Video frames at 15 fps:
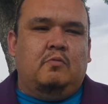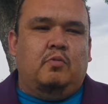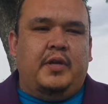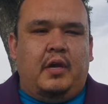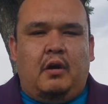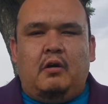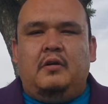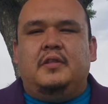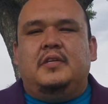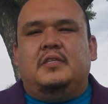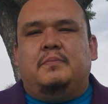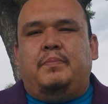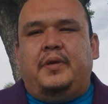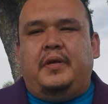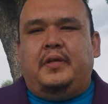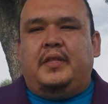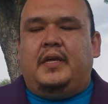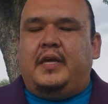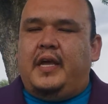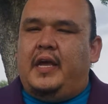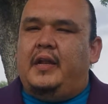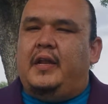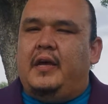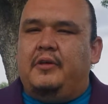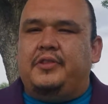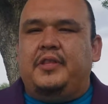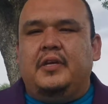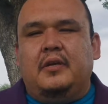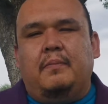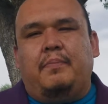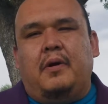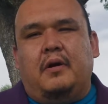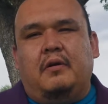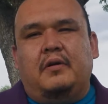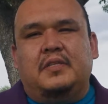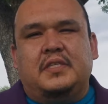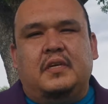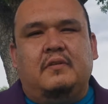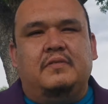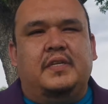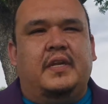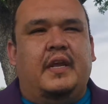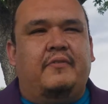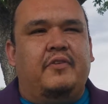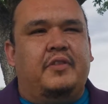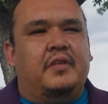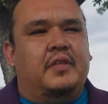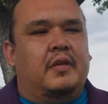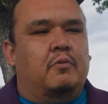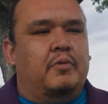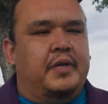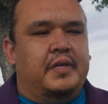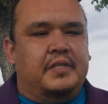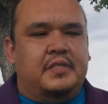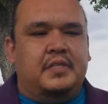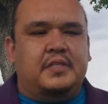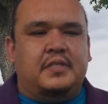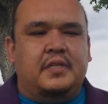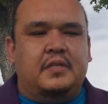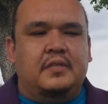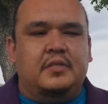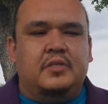we are this being that can now think upon ourselves and everything that we exist in.